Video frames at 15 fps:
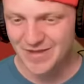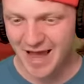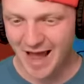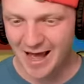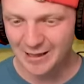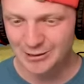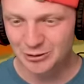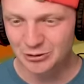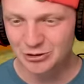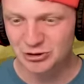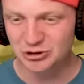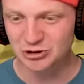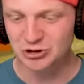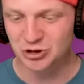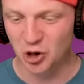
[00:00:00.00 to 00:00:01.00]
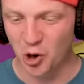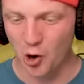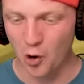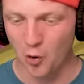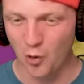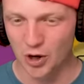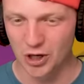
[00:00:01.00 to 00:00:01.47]
That looks
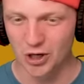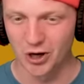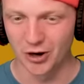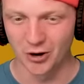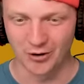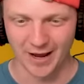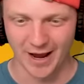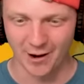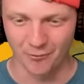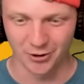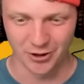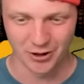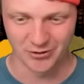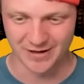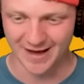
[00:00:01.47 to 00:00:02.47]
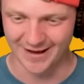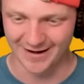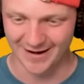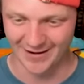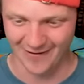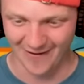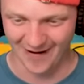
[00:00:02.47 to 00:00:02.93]
so good. Okay, I wanna go
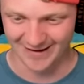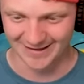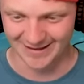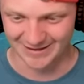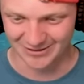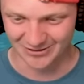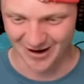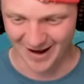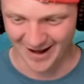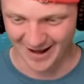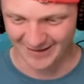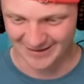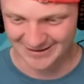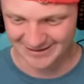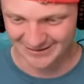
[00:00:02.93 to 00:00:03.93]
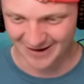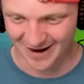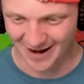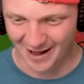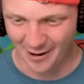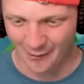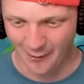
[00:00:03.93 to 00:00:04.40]
down it. All right, let's try it out. Let's
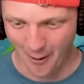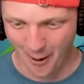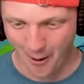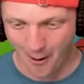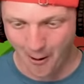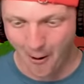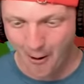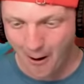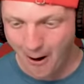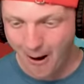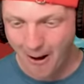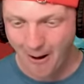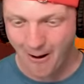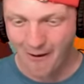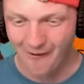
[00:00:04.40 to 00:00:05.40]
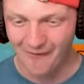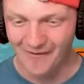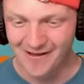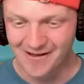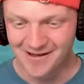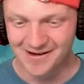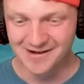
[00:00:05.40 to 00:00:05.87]
try it out. Whoa!
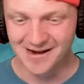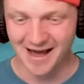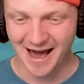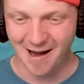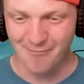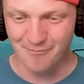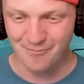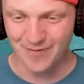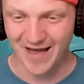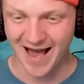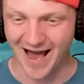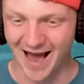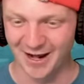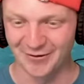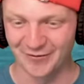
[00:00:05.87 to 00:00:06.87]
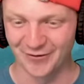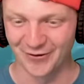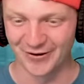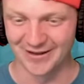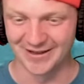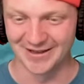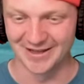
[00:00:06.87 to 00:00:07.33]
Not bad
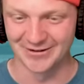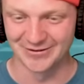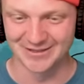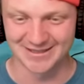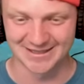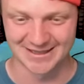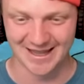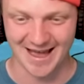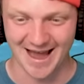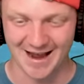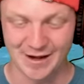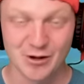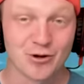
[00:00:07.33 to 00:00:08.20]
for a little slide.